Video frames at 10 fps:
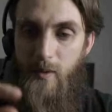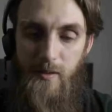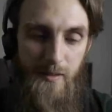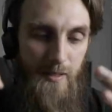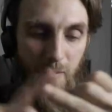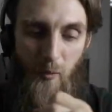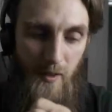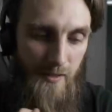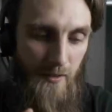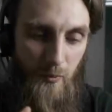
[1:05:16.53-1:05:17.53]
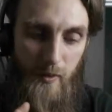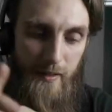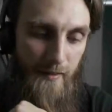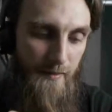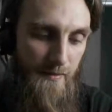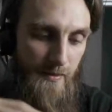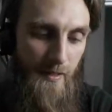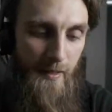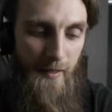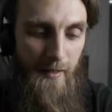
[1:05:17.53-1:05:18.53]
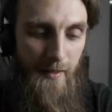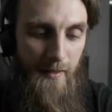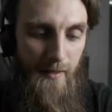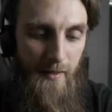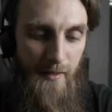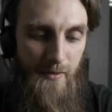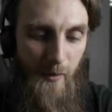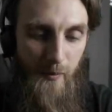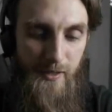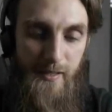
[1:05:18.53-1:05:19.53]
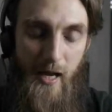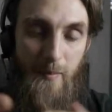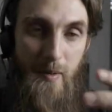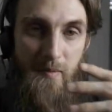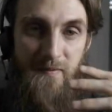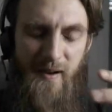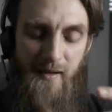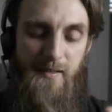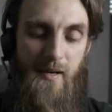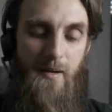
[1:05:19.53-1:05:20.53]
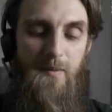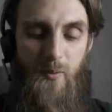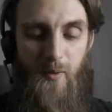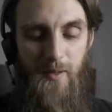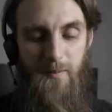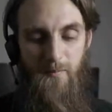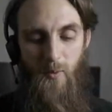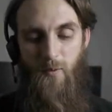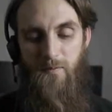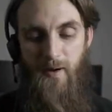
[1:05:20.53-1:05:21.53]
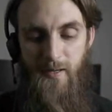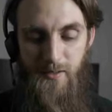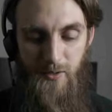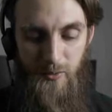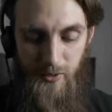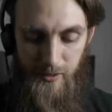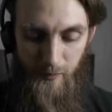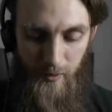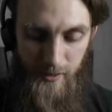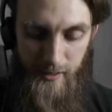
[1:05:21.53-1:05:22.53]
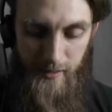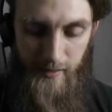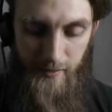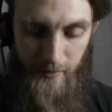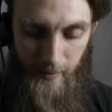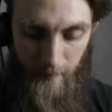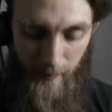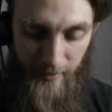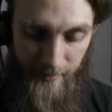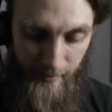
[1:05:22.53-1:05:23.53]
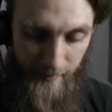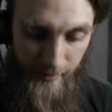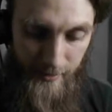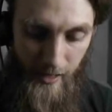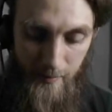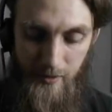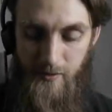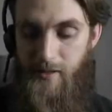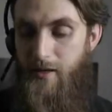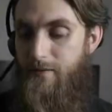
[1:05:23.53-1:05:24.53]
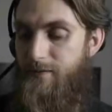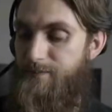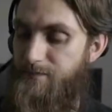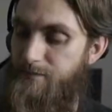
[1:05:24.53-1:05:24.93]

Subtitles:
She works on the weekends, so she's got to be able to find time to where, or find a solution where she can either make the hijabs herself